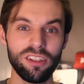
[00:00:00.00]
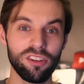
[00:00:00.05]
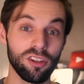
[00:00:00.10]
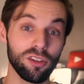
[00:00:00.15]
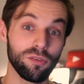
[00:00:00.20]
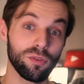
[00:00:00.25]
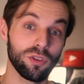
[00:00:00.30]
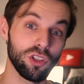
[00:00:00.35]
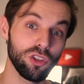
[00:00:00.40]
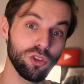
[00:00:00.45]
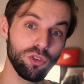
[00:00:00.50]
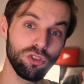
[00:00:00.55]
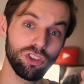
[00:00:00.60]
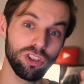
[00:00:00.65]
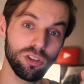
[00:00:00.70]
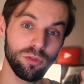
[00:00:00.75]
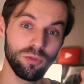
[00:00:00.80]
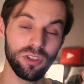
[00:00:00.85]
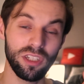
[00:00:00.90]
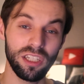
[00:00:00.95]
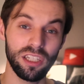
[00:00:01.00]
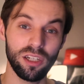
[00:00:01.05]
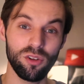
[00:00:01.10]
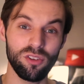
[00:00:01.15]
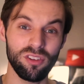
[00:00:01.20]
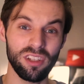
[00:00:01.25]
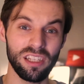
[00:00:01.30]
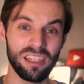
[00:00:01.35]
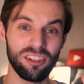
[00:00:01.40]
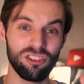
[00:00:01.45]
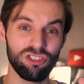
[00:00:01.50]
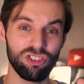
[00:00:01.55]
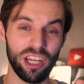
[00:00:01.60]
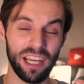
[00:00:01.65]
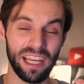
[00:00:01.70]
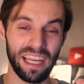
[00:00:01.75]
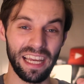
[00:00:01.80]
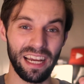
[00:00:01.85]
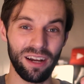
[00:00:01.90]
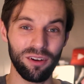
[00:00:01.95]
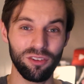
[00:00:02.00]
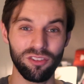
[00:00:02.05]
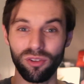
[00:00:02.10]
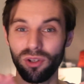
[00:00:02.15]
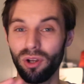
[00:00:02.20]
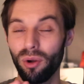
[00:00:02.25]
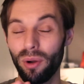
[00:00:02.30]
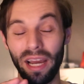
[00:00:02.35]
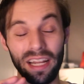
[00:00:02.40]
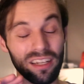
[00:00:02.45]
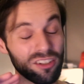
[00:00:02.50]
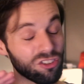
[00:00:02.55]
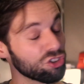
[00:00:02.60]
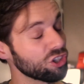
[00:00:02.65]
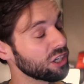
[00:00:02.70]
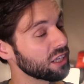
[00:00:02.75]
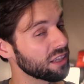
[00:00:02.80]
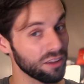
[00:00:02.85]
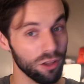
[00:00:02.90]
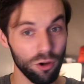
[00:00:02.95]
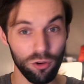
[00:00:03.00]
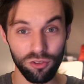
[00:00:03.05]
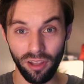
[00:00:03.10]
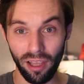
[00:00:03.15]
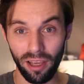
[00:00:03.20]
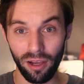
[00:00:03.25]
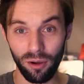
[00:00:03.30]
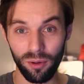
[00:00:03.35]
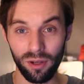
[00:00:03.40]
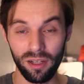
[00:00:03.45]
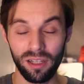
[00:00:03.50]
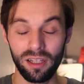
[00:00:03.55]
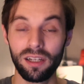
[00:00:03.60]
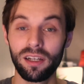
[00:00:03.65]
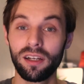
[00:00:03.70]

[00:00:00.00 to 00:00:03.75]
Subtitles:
There's other YouTube videos that you can check out, so go ahead and check those out.